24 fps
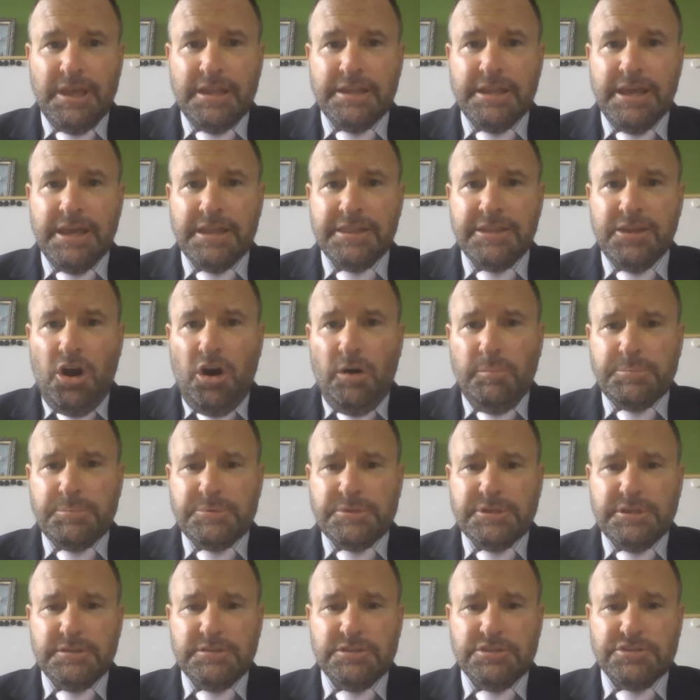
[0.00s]
Now the
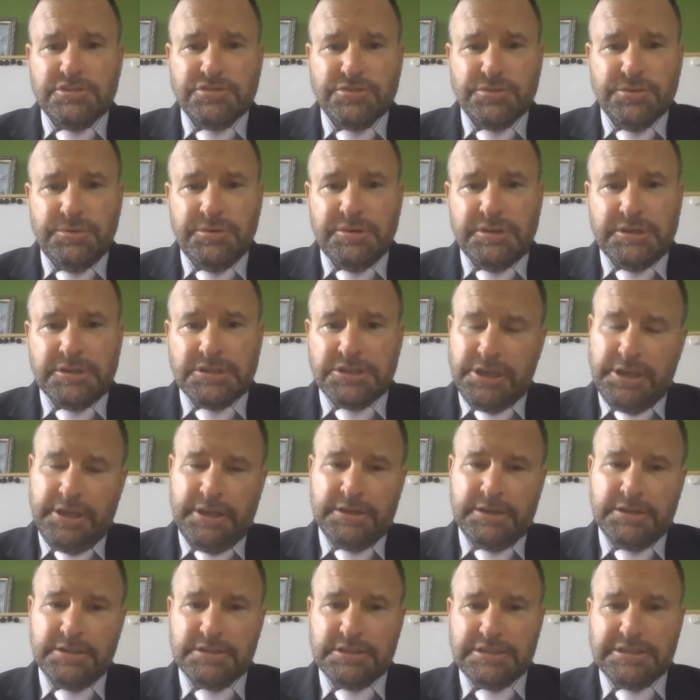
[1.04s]
opposite is true in the
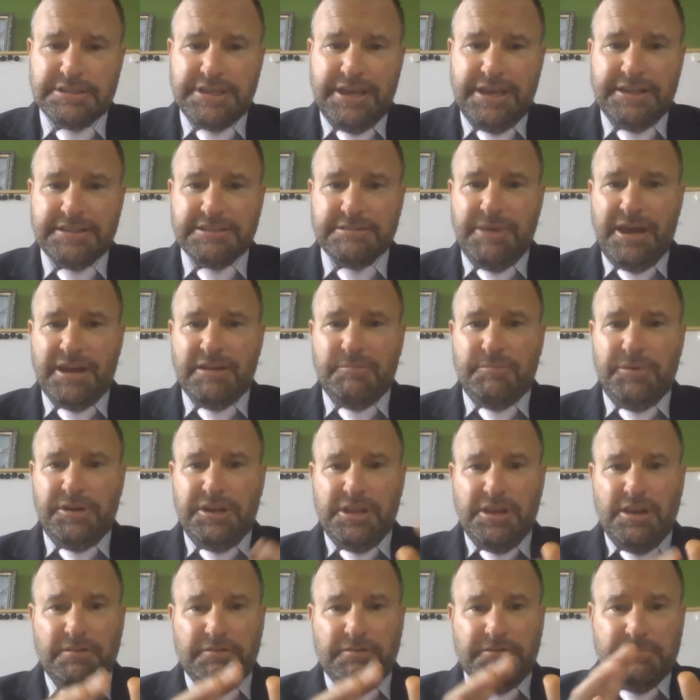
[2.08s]
changes of states of matter. When you
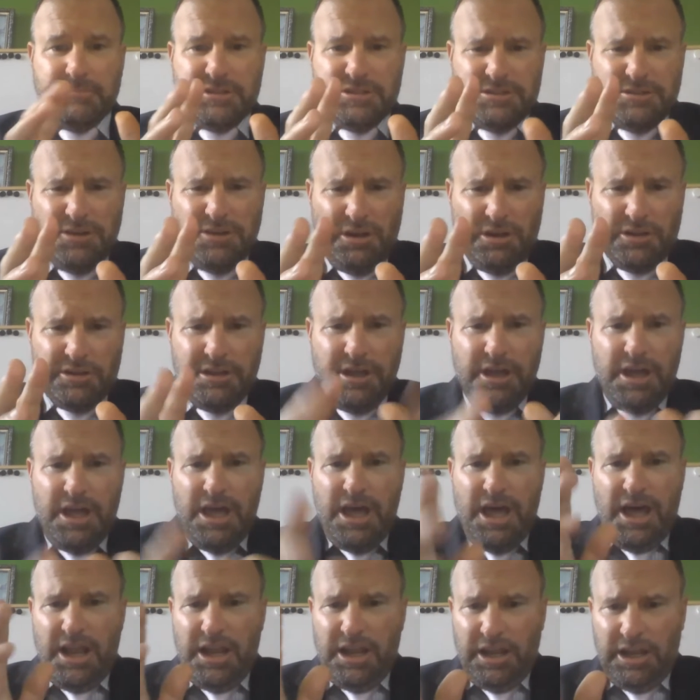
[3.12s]
go from solid,
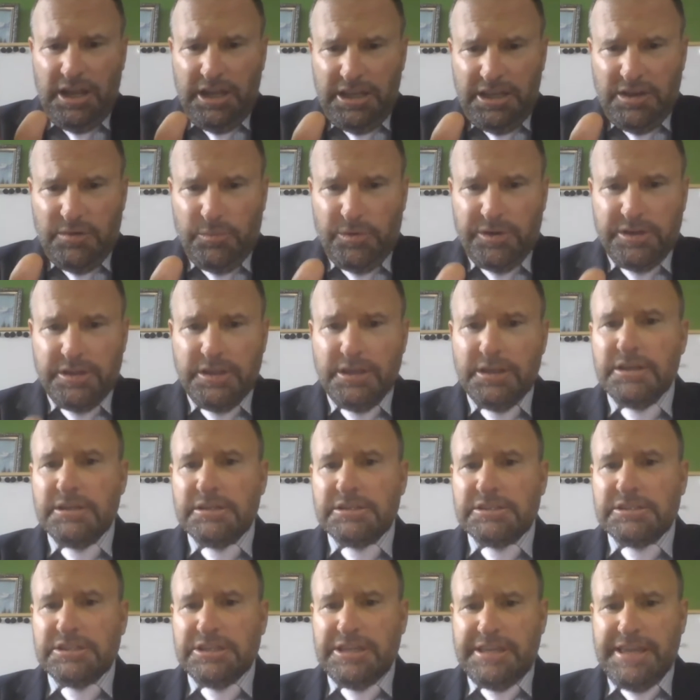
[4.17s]
liquid
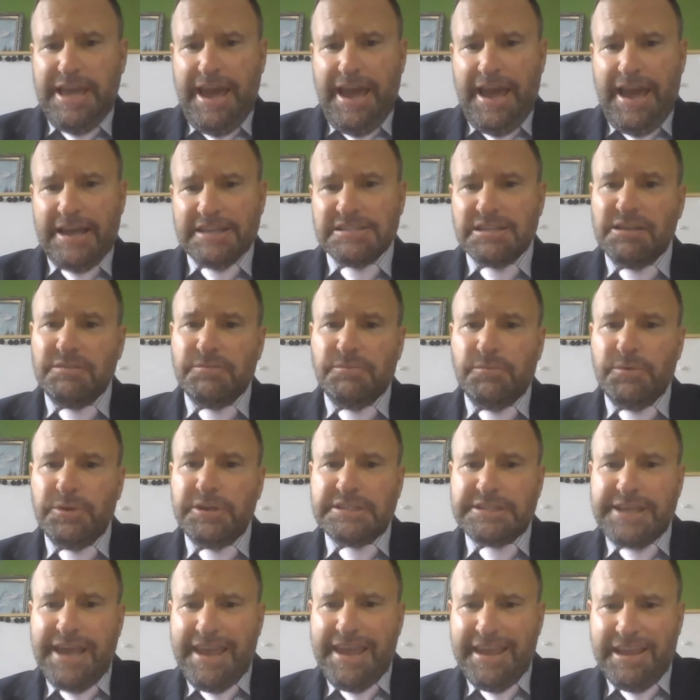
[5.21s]
to gas, if we
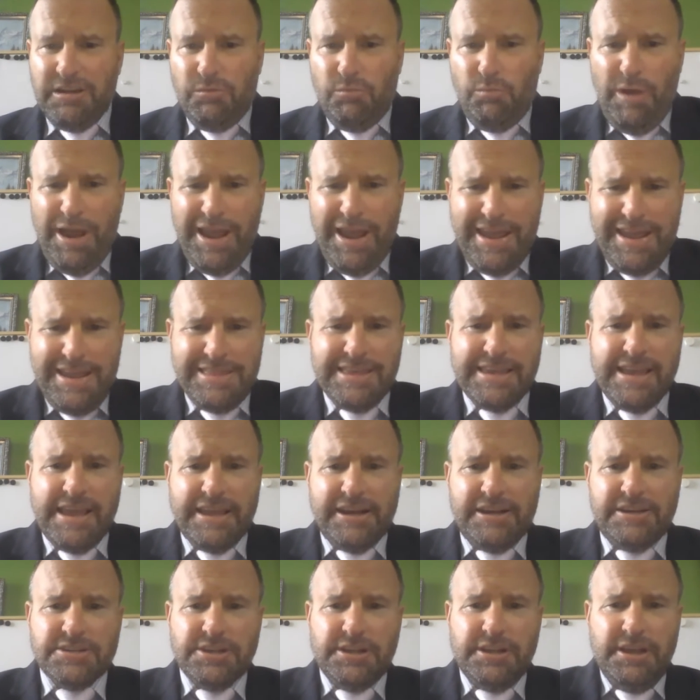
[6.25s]
take away the
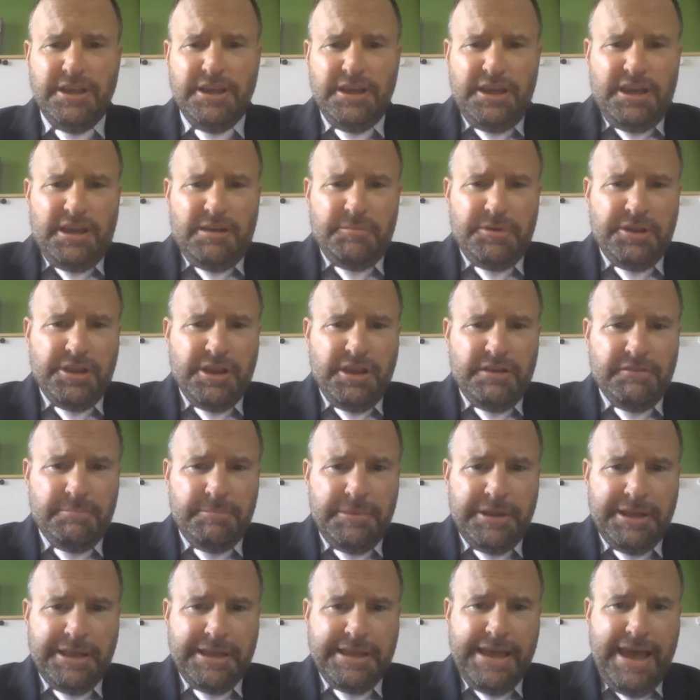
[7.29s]
energy, we go from
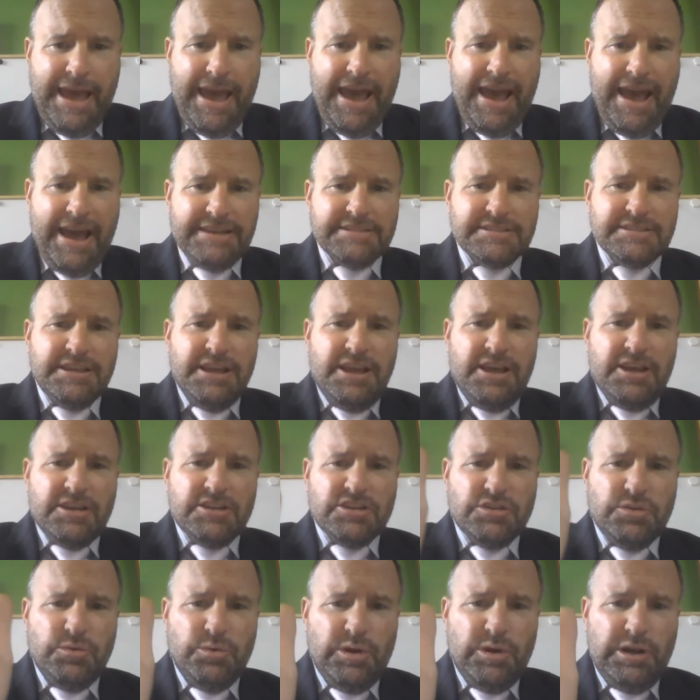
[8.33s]
a gas
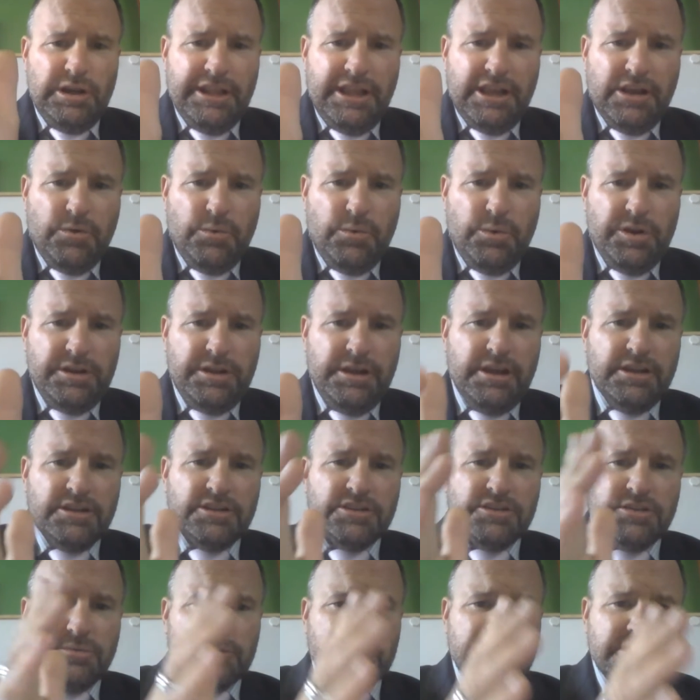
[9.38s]
to a liquid
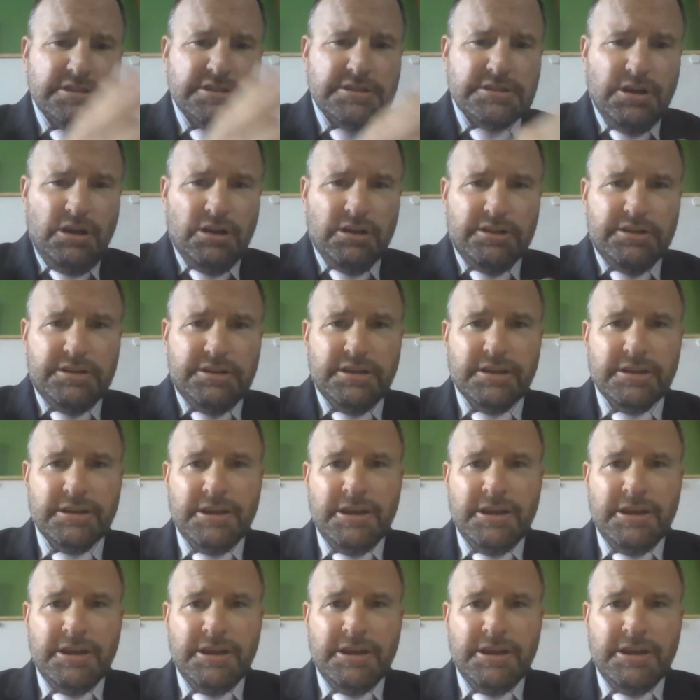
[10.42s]
to a solid,